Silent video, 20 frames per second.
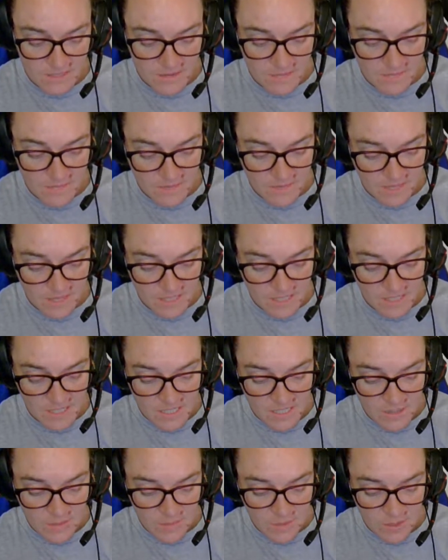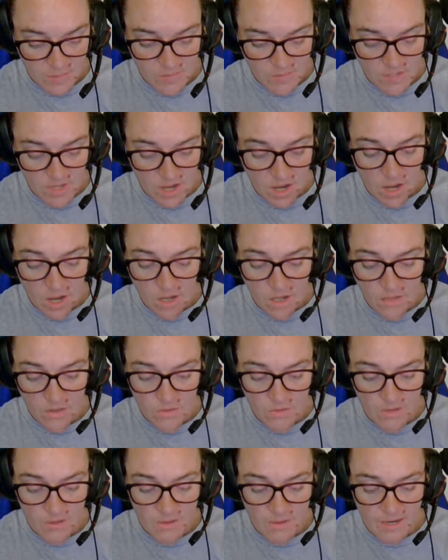Then she wept all the
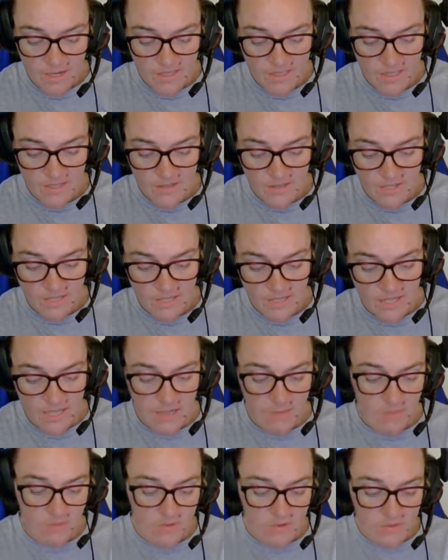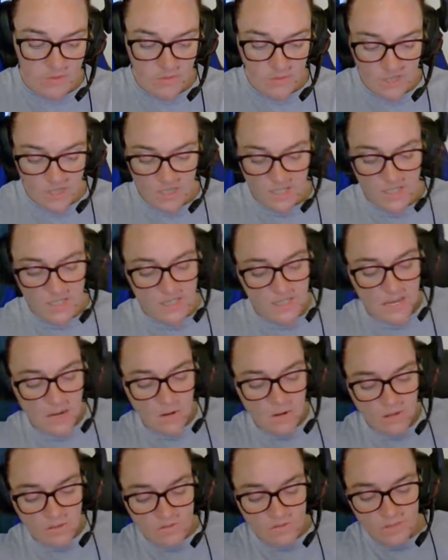way back to Green Gables, where she
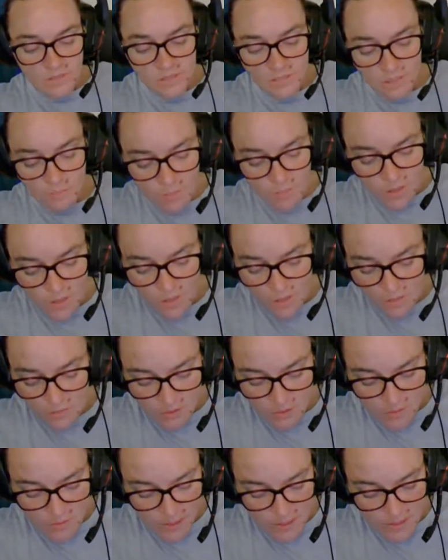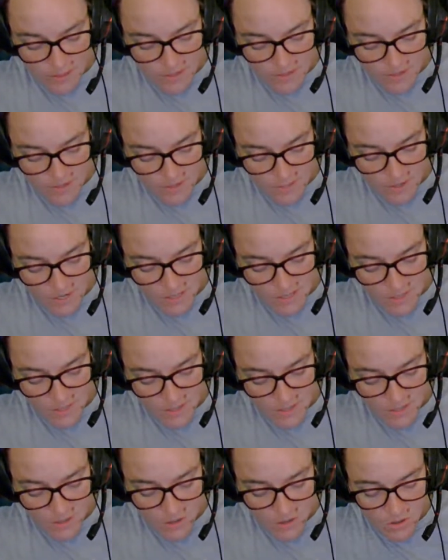sorrowfully put the remainder of the
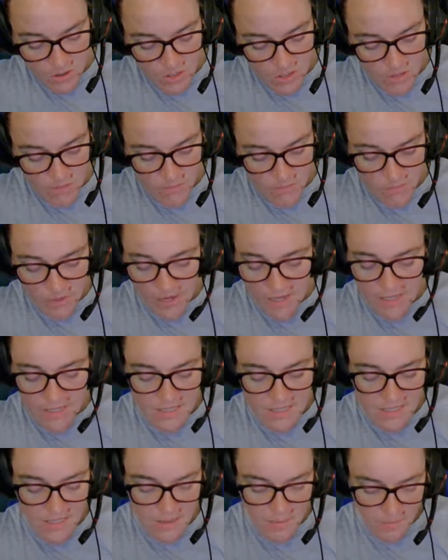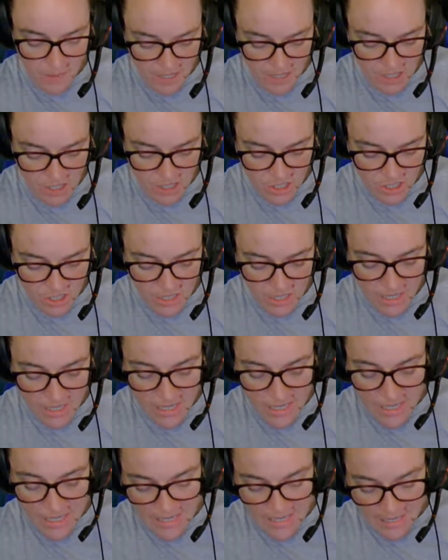raspberry cordial back into the pantry
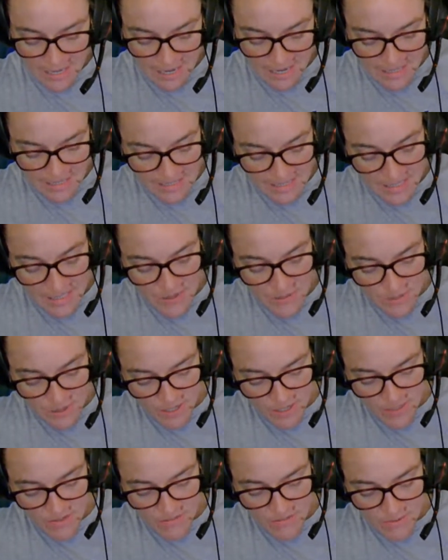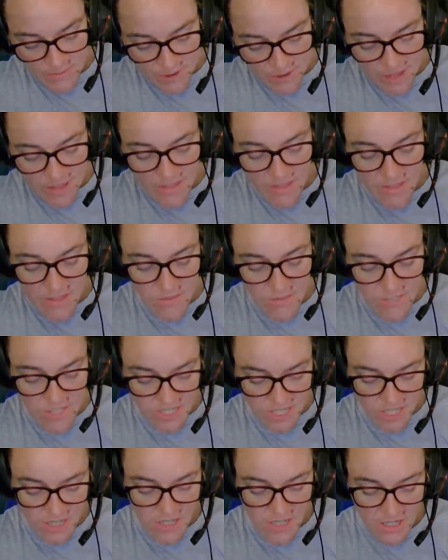and got tea ready for Matthew and
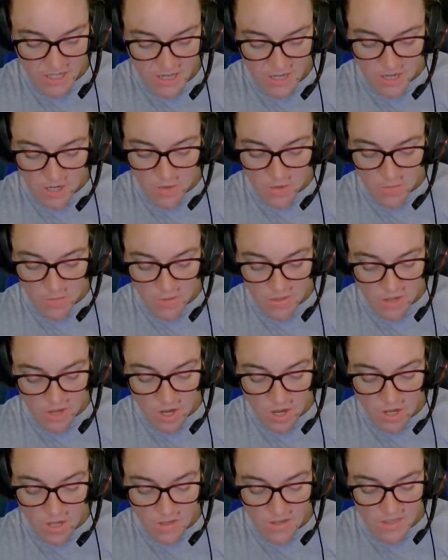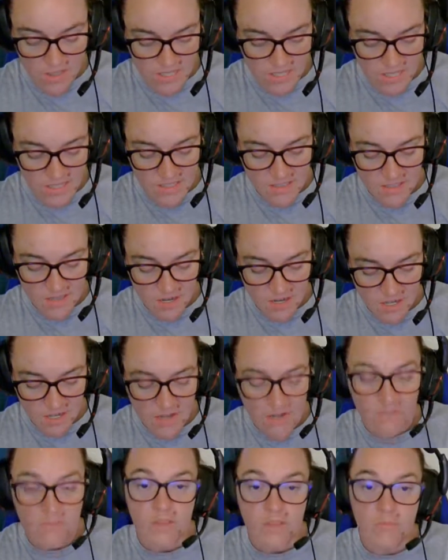Jerry, with all the zest gone
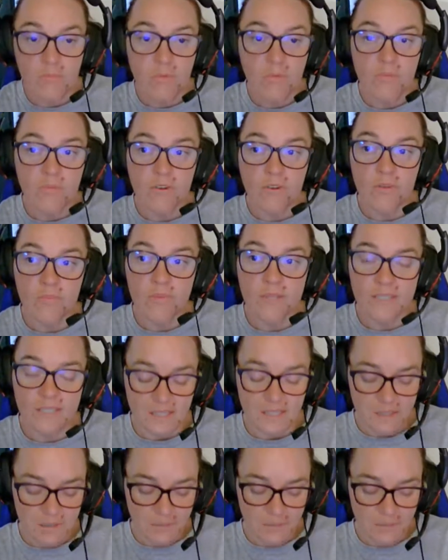out of the performance.